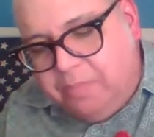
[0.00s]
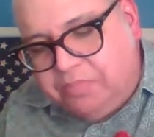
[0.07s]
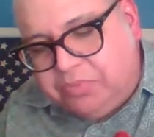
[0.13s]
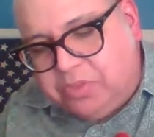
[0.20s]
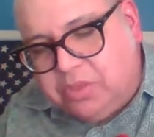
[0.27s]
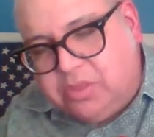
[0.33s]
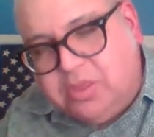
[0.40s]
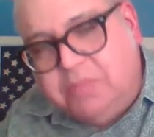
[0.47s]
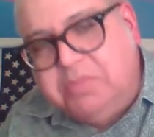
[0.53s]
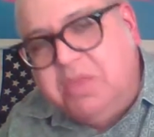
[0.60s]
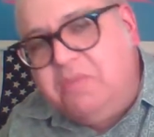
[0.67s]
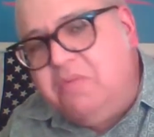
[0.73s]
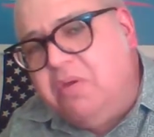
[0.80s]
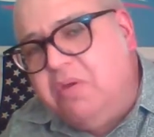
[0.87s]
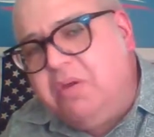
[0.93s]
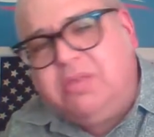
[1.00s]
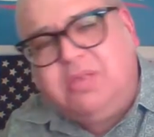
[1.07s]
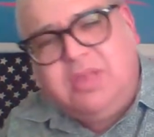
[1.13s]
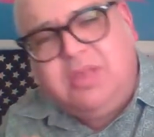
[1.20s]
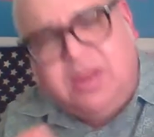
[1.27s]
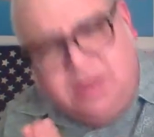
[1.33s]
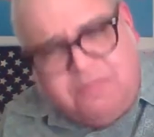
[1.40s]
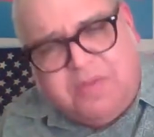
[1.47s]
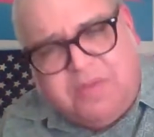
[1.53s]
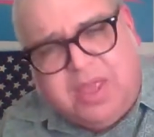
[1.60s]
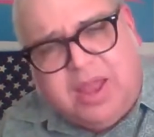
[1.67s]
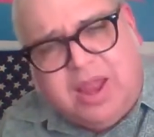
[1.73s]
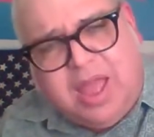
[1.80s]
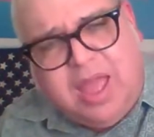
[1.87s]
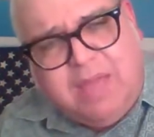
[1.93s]
something very significant
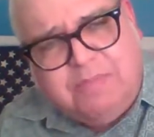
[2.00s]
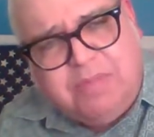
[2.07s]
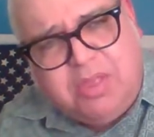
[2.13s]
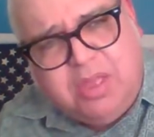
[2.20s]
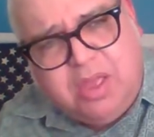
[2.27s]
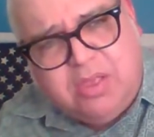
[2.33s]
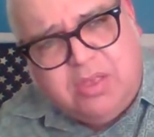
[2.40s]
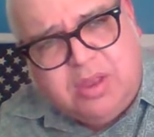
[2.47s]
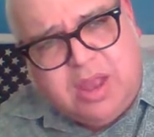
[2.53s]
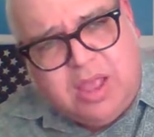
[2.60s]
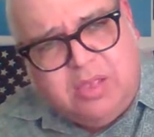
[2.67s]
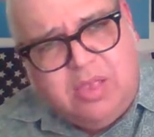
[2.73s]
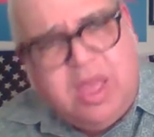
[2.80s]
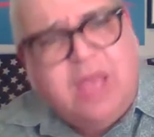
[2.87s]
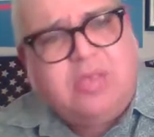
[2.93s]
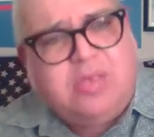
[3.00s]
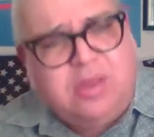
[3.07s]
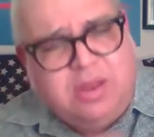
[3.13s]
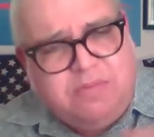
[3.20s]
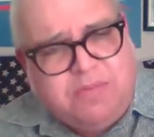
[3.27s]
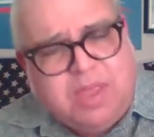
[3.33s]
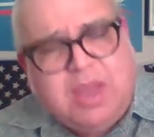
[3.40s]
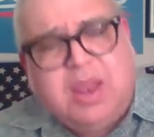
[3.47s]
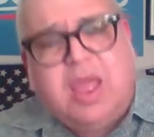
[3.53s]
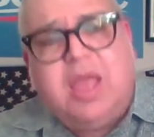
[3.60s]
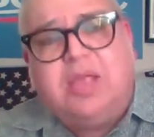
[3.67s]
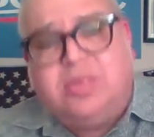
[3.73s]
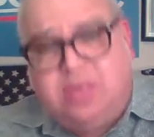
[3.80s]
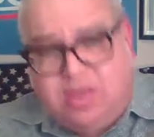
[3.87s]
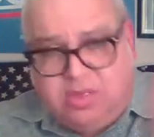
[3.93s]
happened yesterday, as significant as
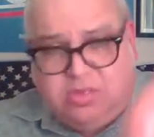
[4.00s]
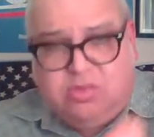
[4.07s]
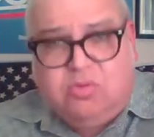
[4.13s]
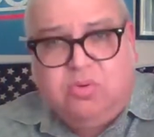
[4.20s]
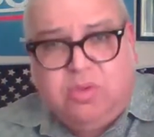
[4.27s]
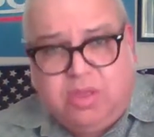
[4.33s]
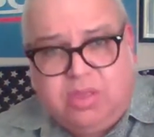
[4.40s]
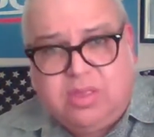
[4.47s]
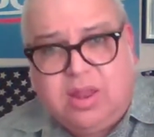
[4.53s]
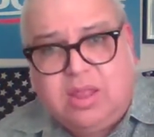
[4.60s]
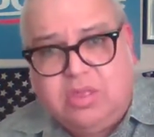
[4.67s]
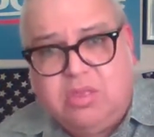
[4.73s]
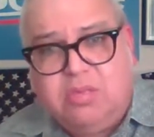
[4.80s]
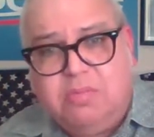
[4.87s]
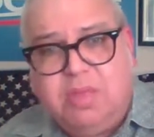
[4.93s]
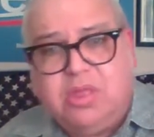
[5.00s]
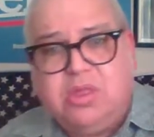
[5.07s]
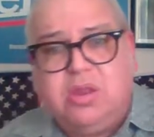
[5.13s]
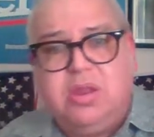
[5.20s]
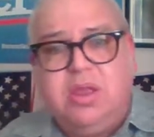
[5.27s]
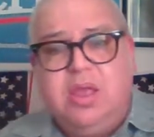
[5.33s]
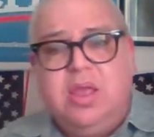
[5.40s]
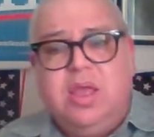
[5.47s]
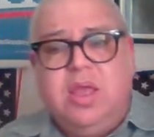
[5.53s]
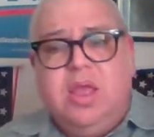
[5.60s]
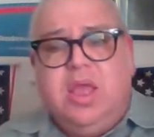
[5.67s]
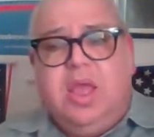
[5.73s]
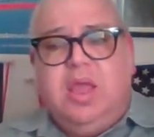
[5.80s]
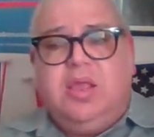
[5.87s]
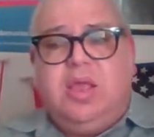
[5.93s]
these stories that I just mentioned.
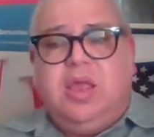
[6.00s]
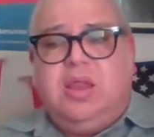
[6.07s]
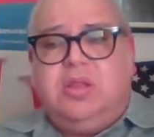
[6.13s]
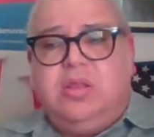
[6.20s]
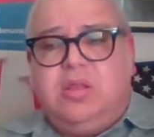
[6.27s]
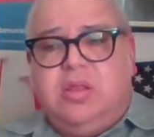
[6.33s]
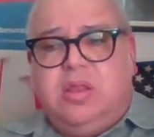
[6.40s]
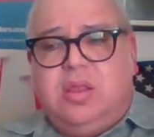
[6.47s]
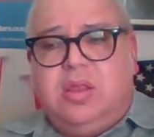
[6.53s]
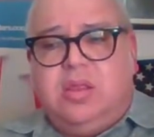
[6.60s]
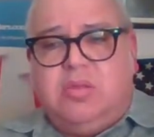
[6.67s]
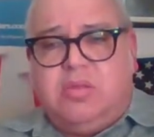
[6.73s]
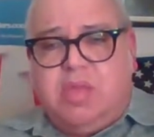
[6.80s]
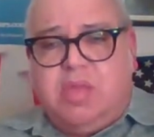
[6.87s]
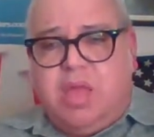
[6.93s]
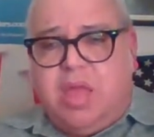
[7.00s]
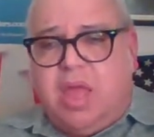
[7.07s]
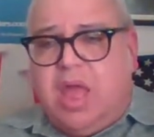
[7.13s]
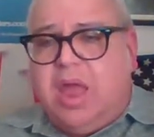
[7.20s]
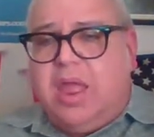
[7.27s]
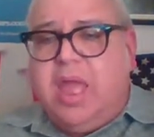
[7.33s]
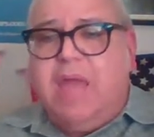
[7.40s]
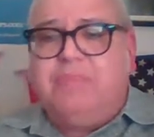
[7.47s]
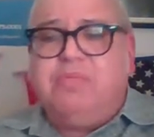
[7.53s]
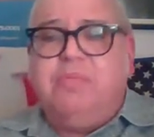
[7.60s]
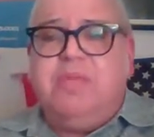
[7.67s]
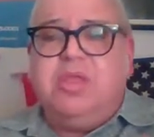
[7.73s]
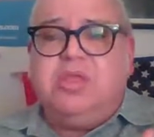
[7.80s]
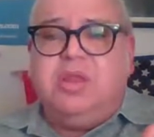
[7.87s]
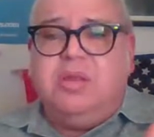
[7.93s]
And I have to
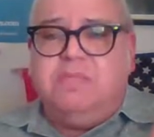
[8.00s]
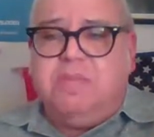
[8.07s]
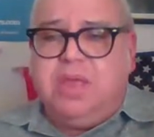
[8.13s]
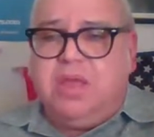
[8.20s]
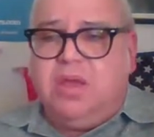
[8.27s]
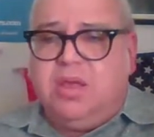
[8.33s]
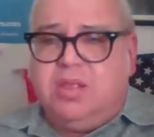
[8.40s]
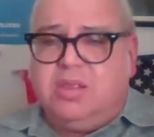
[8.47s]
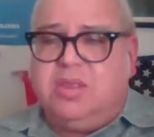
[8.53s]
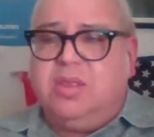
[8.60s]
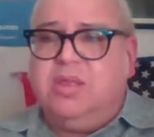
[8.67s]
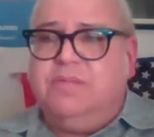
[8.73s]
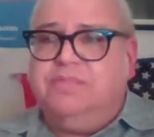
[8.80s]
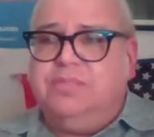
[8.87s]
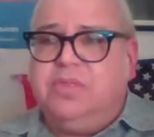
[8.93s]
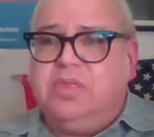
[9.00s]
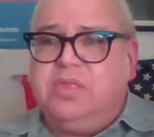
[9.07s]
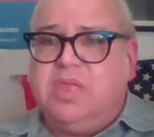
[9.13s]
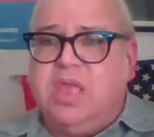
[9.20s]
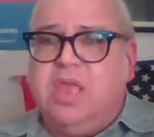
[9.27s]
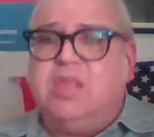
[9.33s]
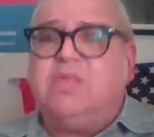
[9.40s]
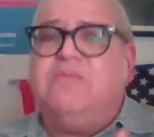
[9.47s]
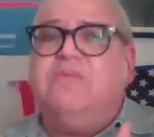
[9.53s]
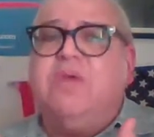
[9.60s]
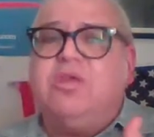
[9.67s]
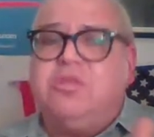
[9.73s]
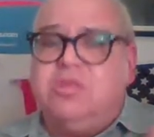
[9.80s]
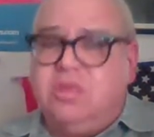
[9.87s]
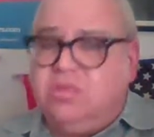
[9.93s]
mention it because its
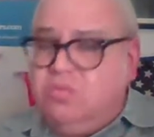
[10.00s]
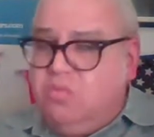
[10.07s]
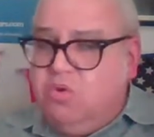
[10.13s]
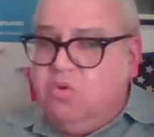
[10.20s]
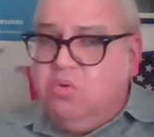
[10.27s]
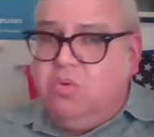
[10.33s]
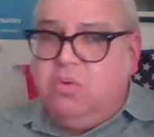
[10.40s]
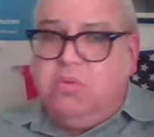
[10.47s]
freshness will